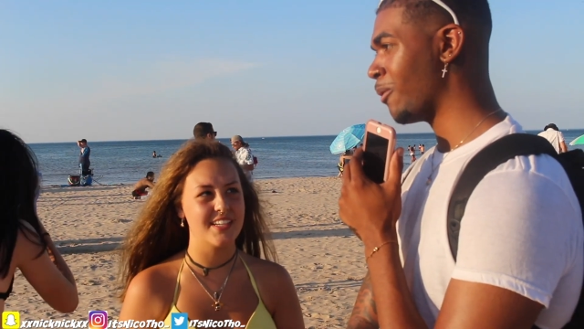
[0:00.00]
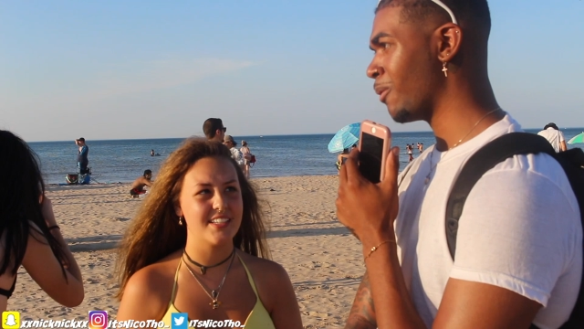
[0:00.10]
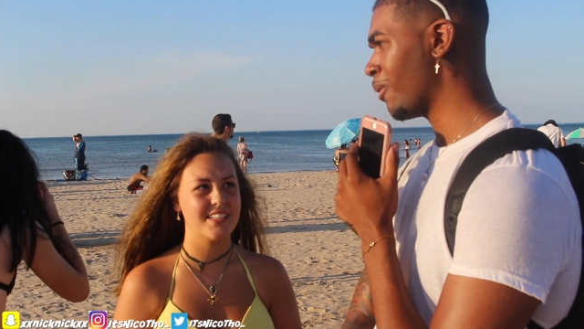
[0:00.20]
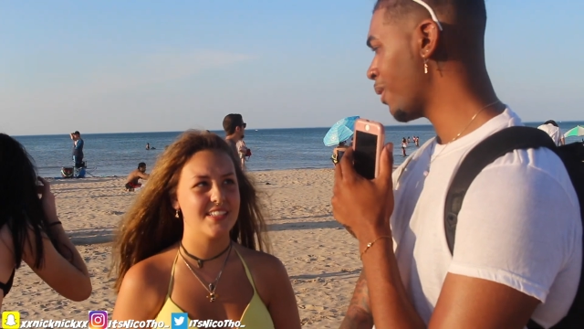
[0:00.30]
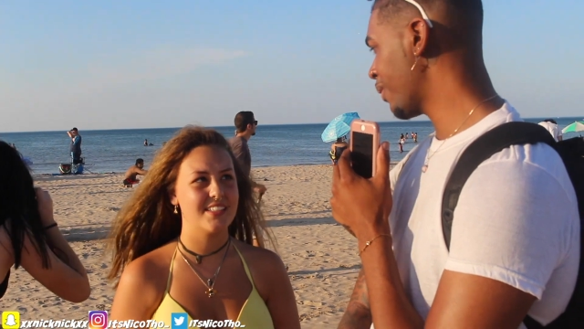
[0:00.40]

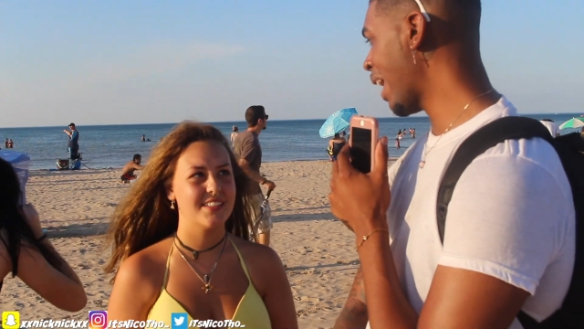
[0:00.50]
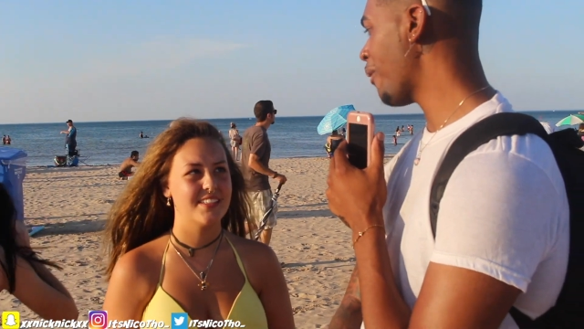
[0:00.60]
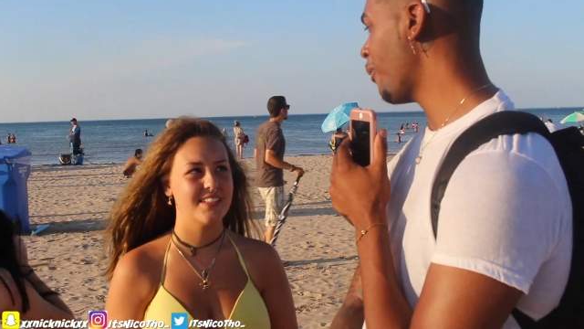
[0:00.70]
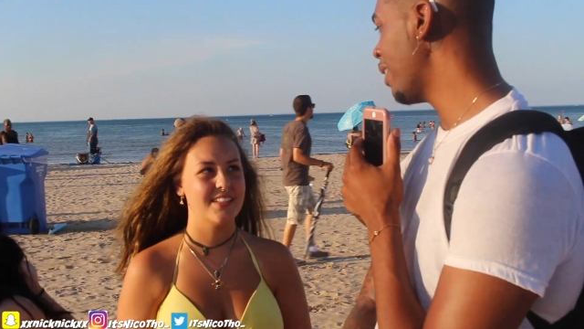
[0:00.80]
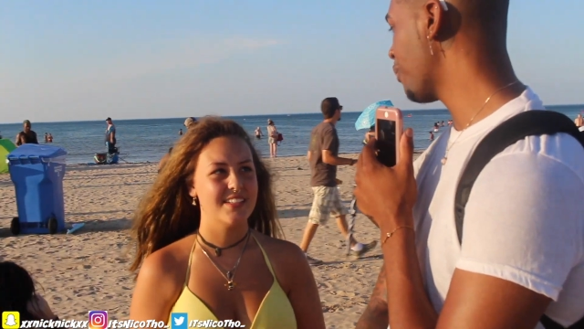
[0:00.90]
Speaker 1: that
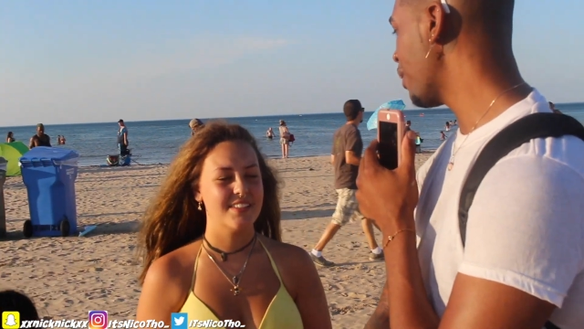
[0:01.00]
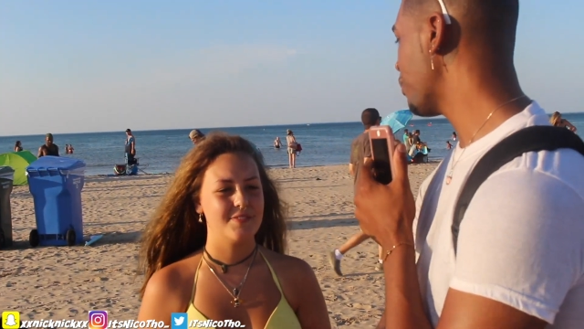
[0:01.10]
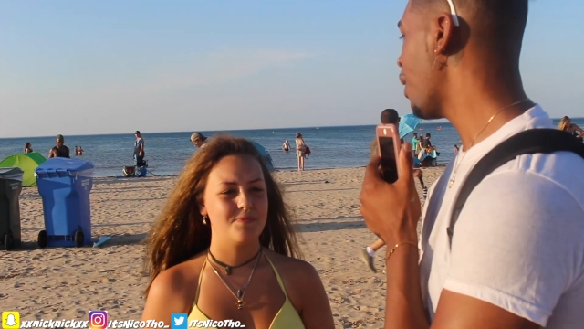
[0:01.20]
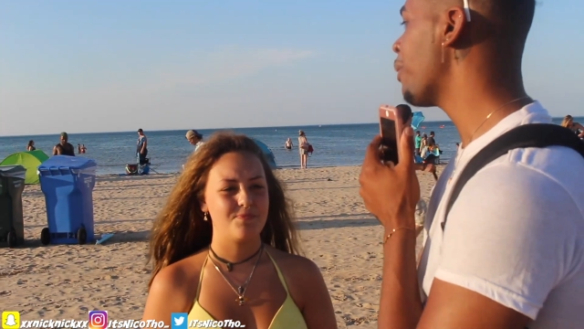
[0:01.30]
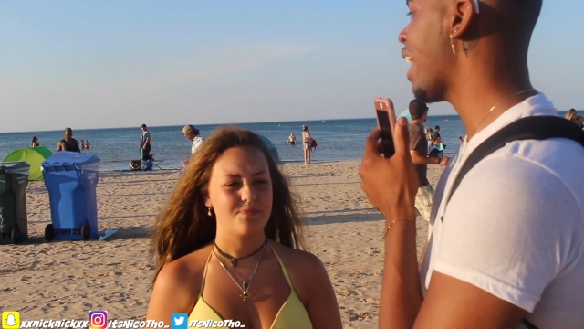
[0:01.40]
that
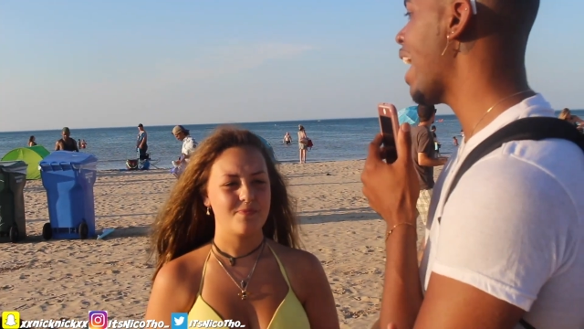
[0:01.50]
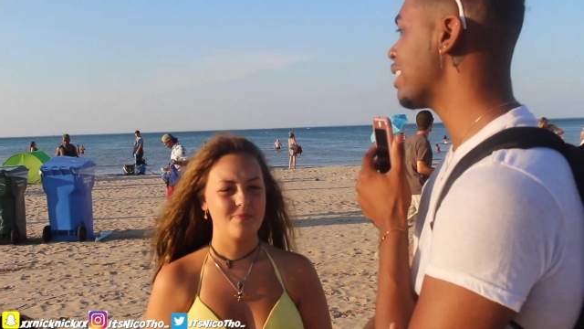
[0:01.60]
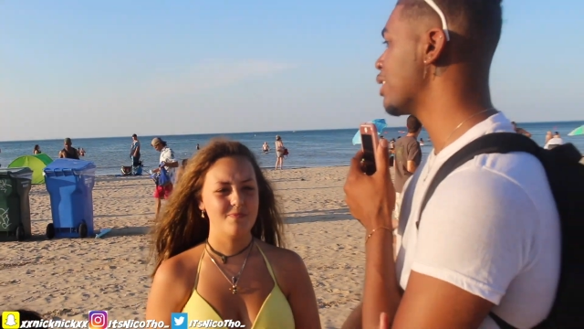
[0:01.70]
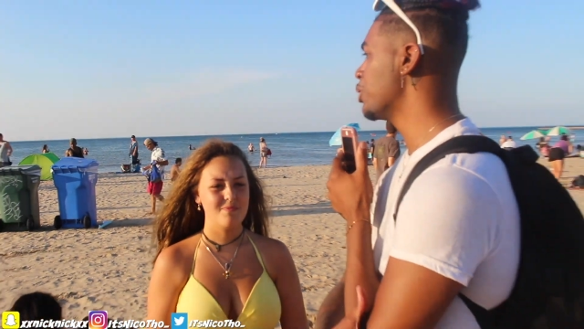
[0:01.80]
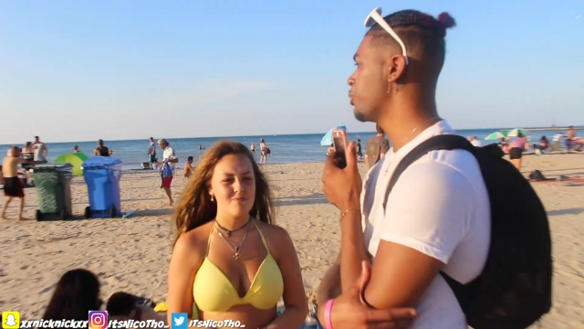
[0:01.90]
one. What
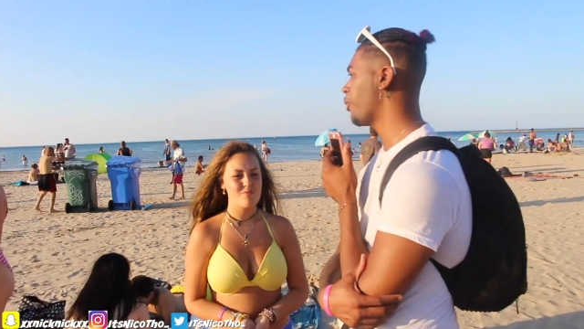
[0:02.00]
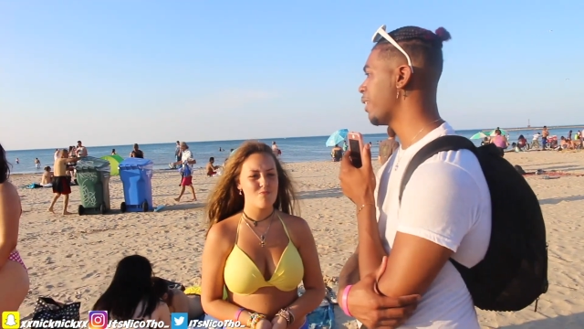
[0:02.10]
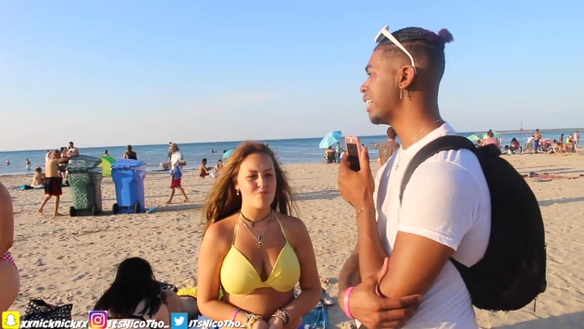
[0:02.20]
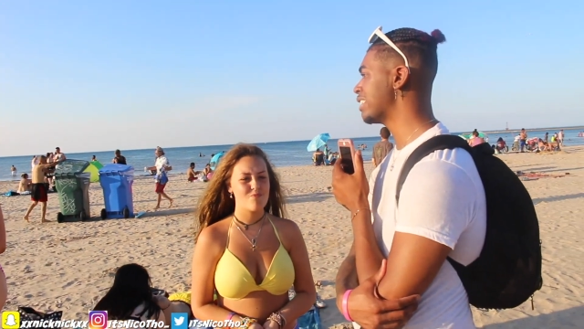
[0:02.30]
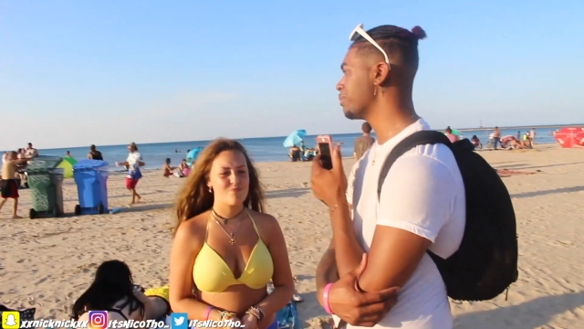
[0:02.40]
what would I have
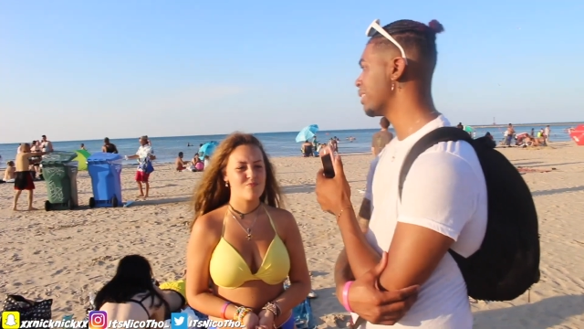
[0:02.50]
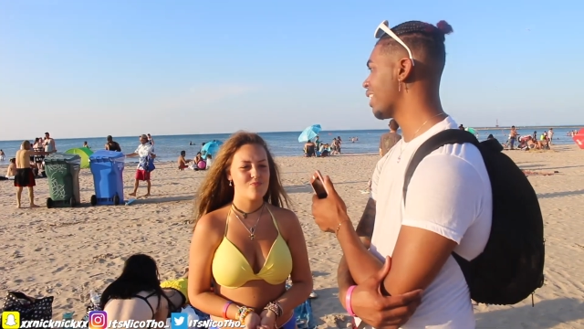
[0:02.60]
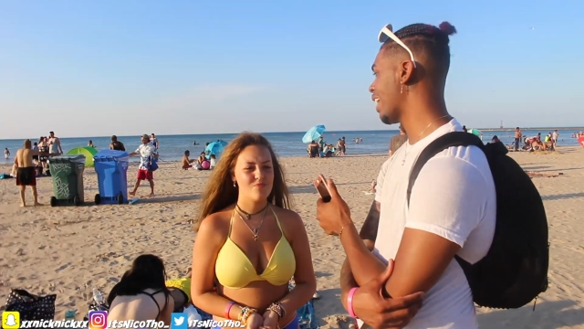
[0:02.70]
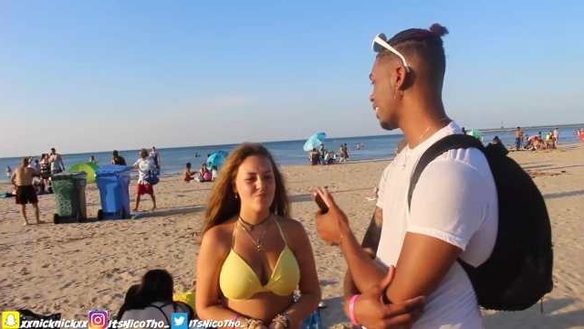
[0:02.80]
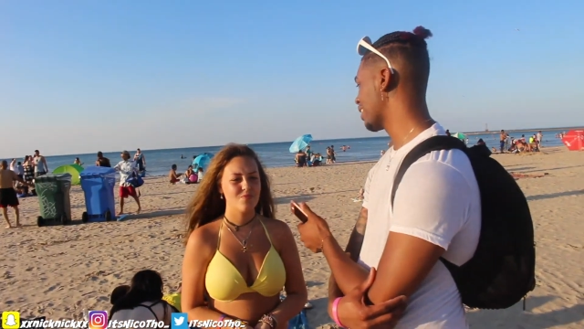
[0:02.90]
to do for
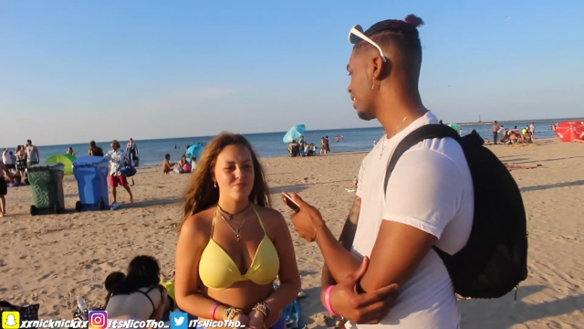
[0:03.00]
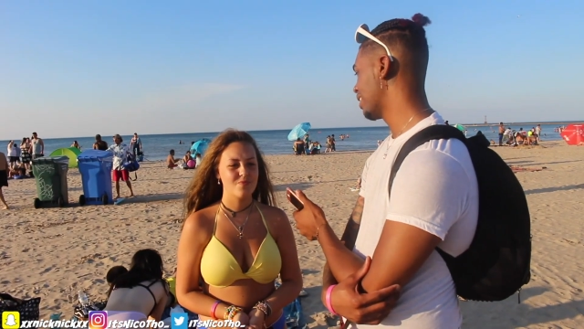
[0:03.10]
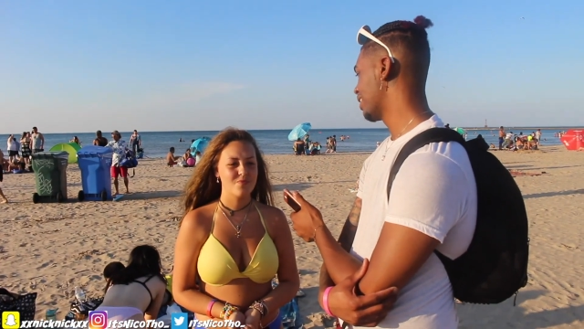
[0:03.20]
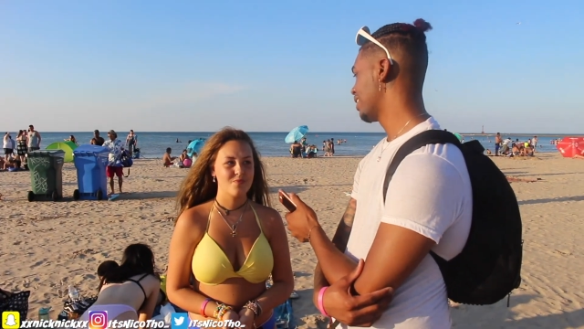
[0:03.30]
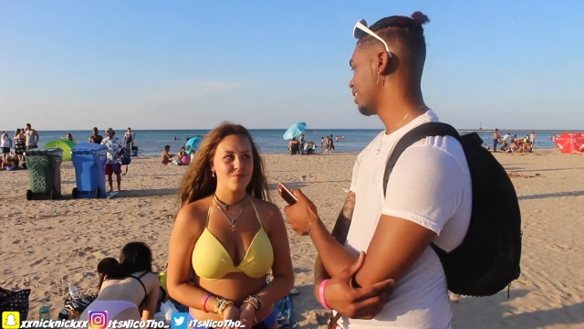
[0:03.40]
it to be
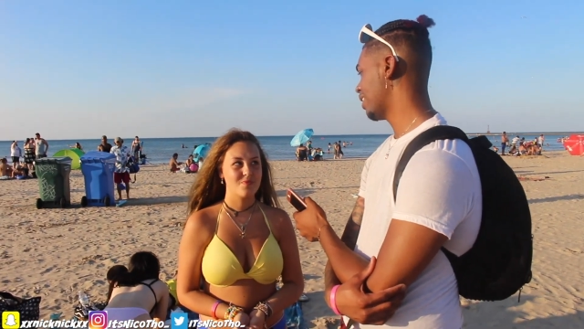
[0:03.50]
like